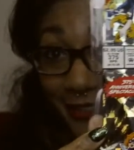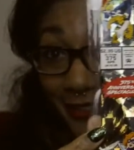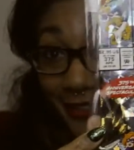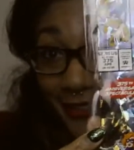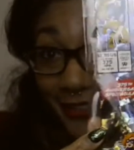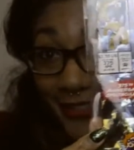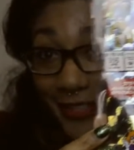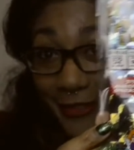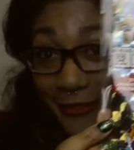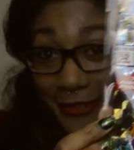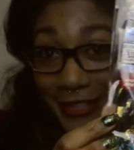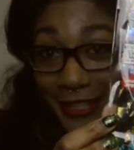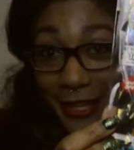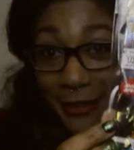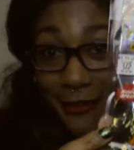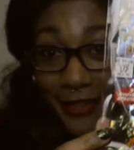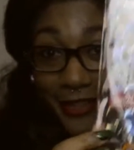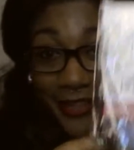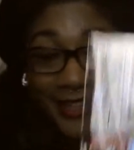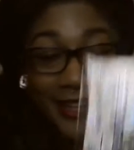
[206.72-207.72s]
you see what's
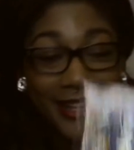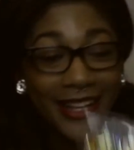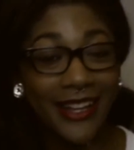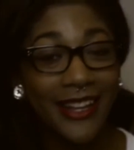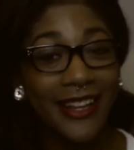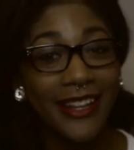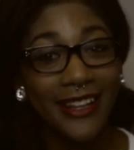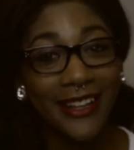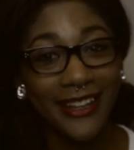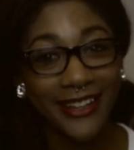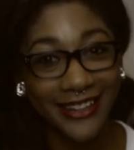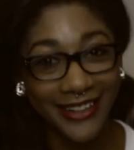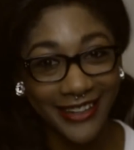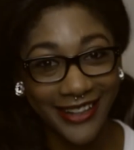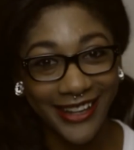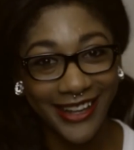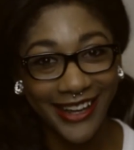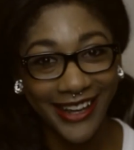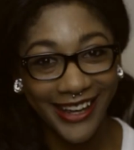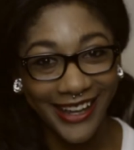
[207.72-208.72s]
going on?
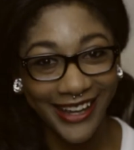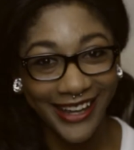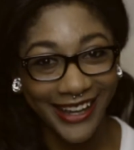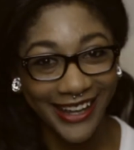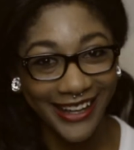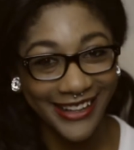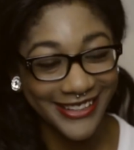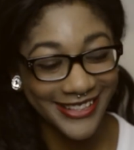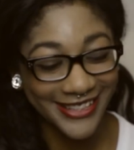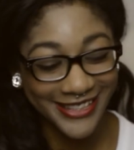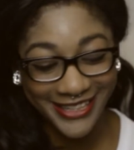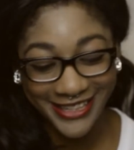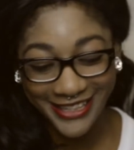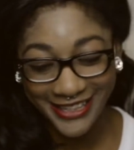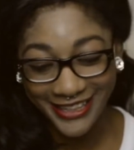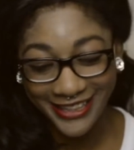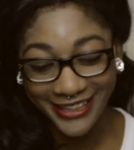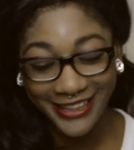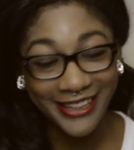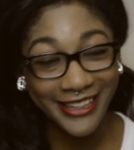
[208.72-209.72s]
Yeah,
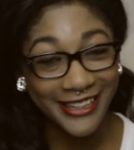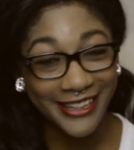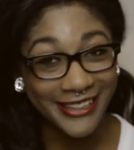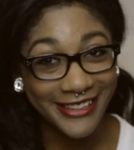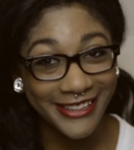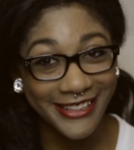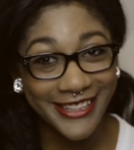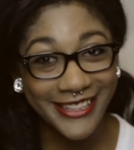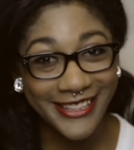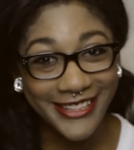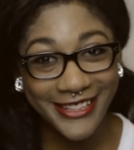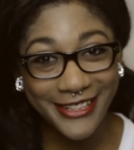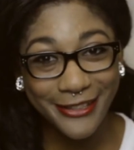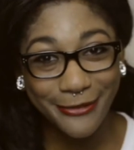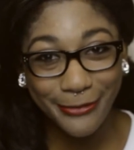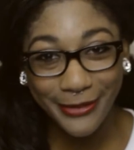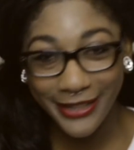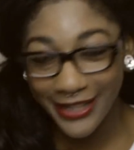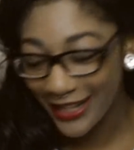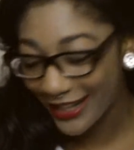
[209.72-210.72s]
see, this is
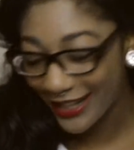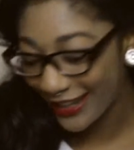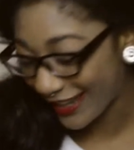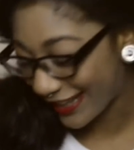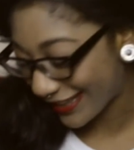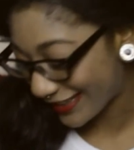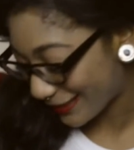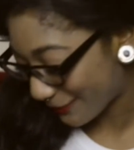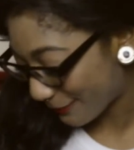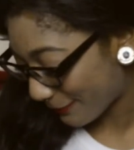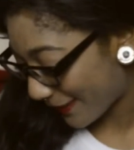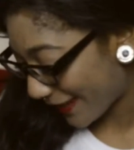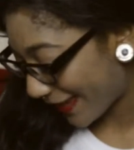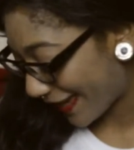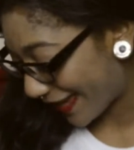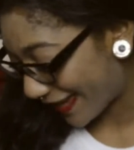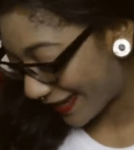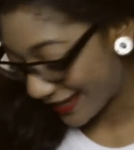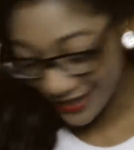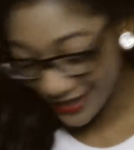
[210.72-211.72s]
what I like to buy.